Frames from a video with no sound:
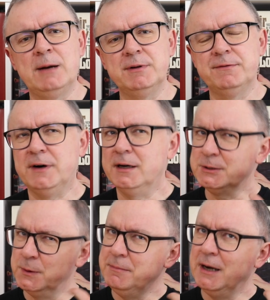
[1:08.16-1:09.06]
amplifier.
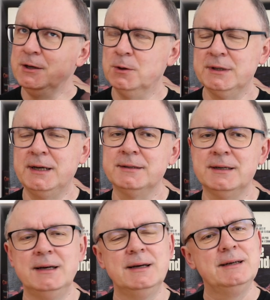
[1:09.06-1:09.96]
So in my own head,
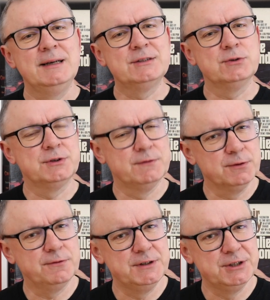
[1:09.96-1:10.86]
it's sort of
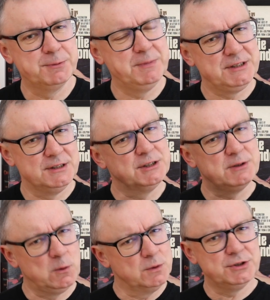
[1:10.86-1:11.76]
unfinished business.
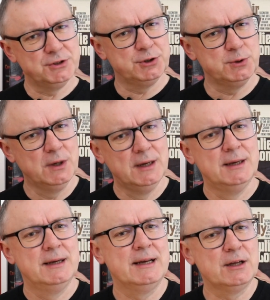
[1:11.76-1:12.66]
So I wanted to
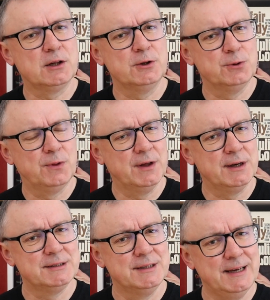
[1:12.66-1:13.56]
include
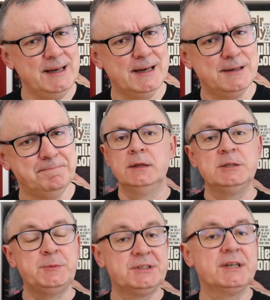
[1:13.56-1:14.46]
that here.
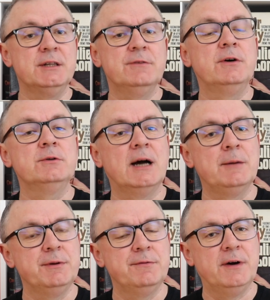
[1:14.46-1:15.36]
This particular phono
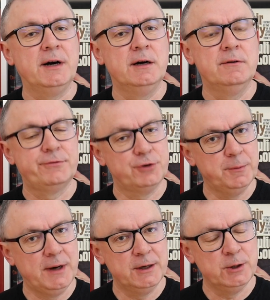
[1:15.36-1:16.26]
amplifier
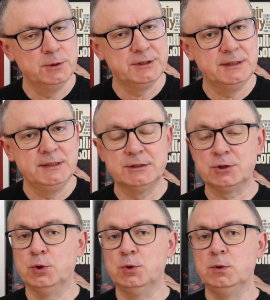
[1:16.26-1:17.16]
from IOTA is
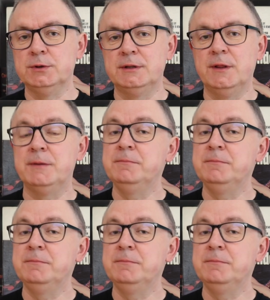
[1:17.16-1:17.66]
called the